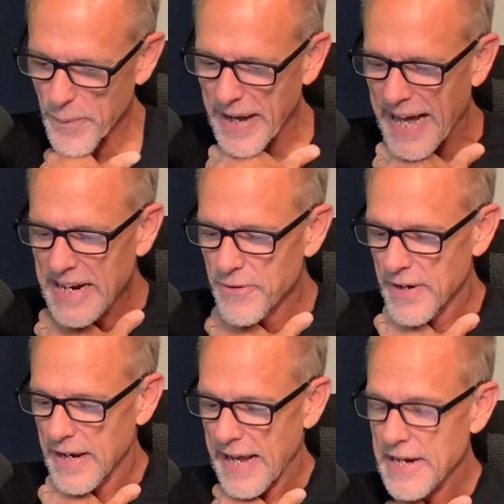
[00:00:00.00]
Well, I didn't
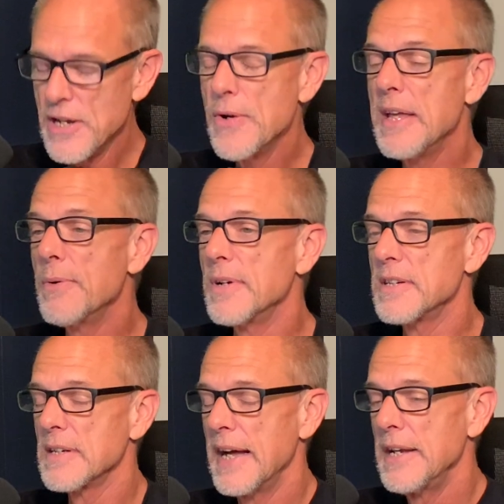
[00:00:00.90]
realize. I knew he
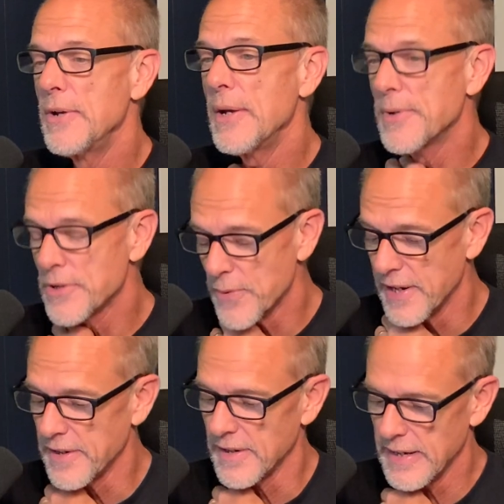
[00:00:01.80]
was. I knew he was a
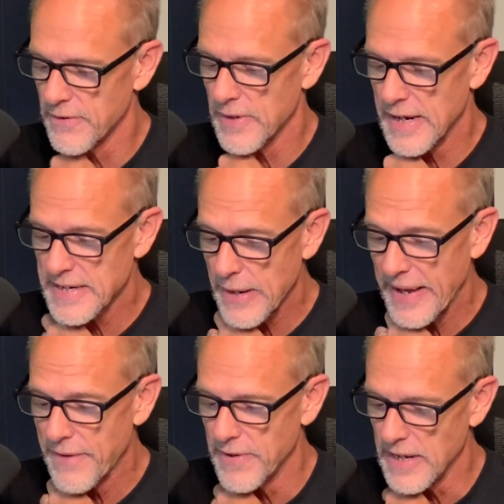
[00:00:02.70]
runner. I didn't realize how
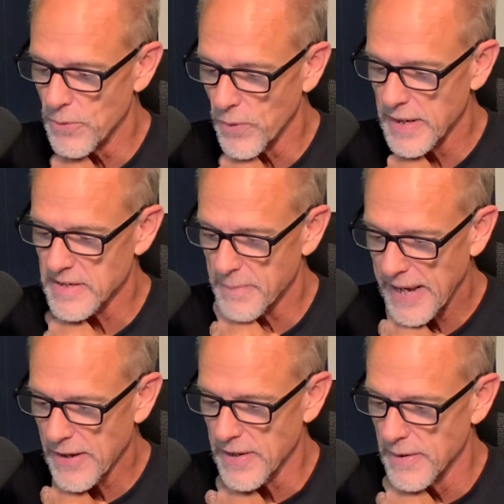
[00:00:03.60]
avid he was
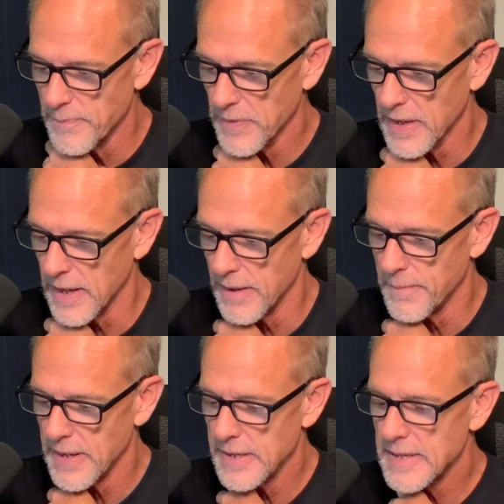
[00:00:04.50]
about it.
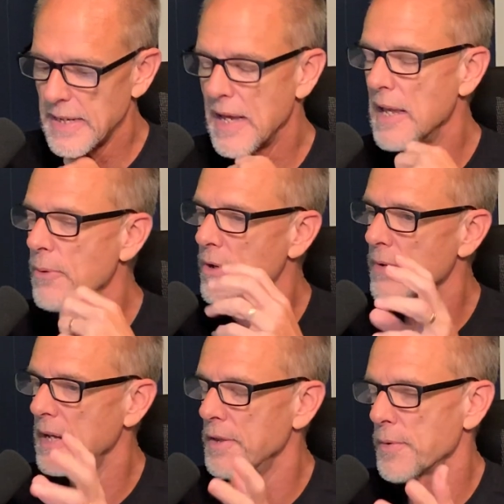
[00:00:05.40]
Um, he said that he would
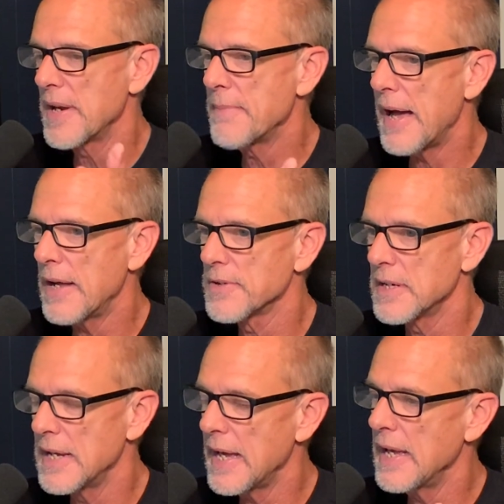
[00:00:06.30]
run three miles
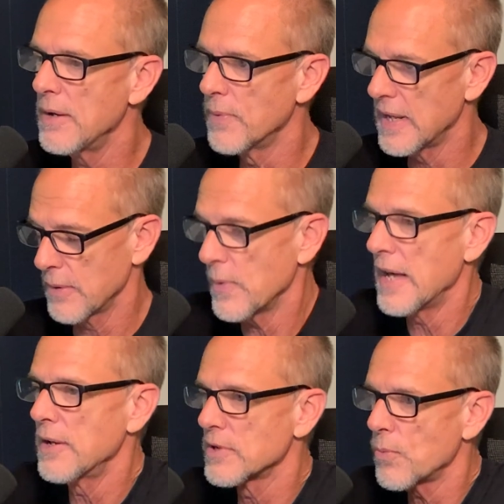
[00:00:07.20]
a day while
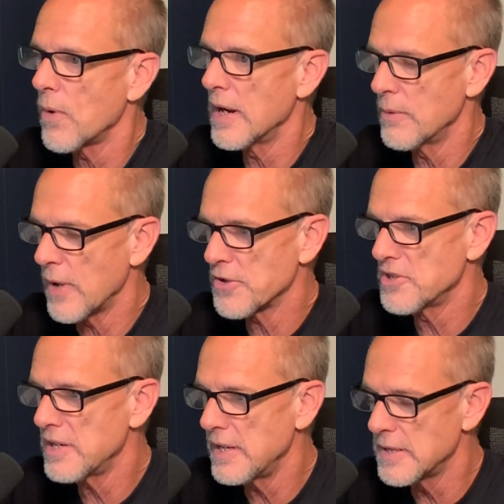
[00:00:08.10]
while he was wa- in
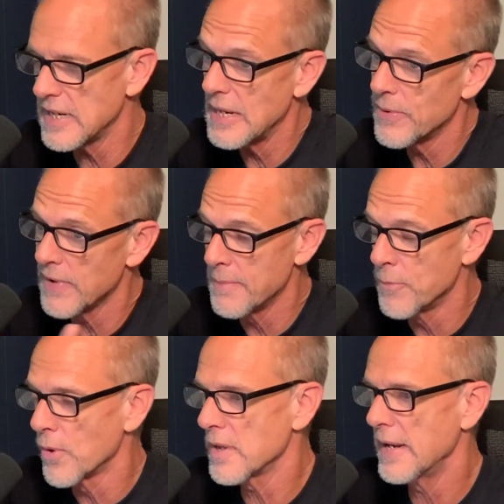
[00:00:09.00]
Washington D.C. He would run
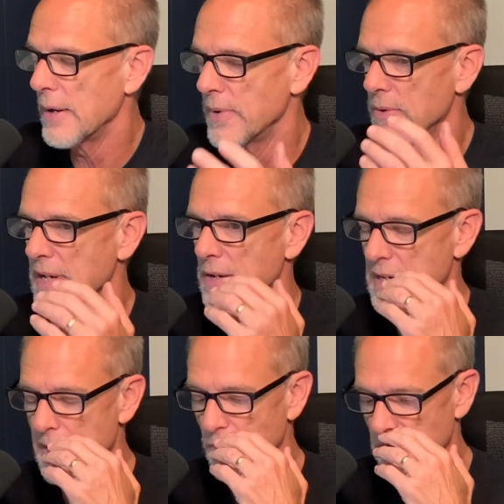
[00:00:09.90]
more than that when he was
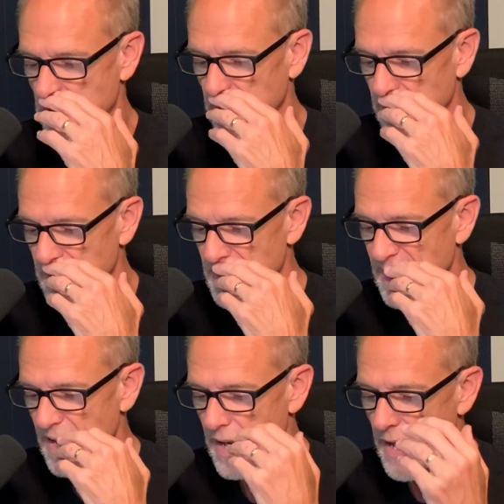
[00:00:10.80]
outside Washington D.C.